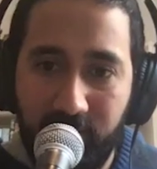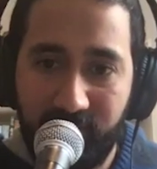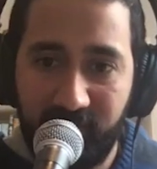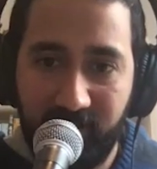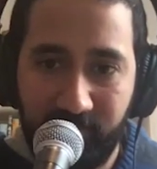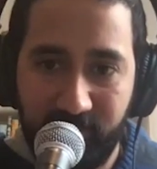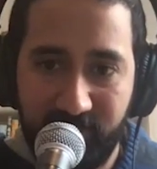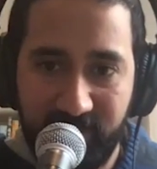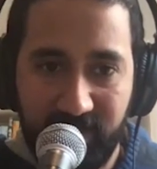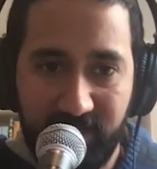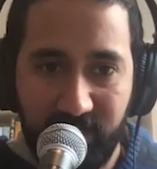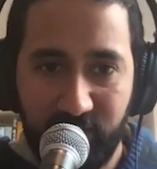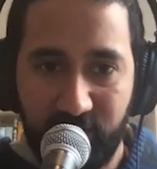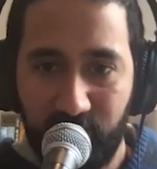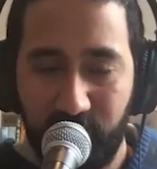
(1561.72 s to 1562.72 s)
of
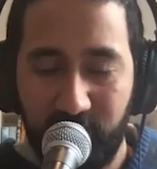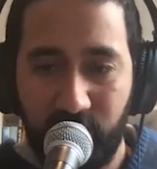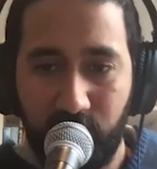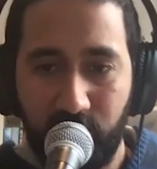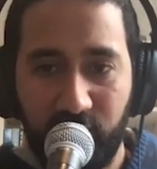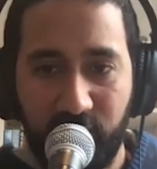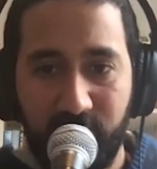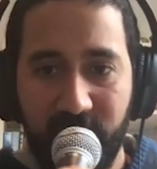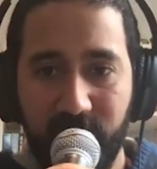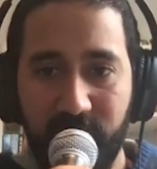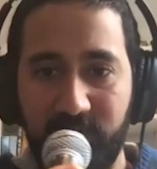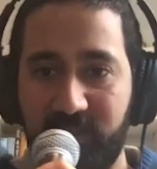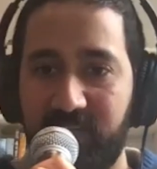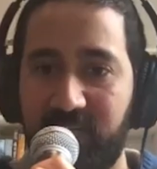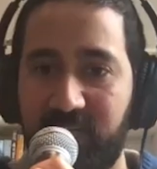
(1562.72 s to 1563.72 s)
representation, where you want to be able
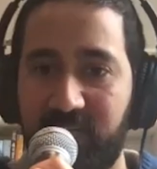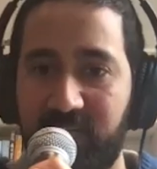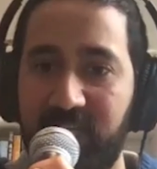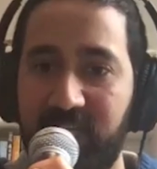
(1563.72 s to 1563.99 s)
to say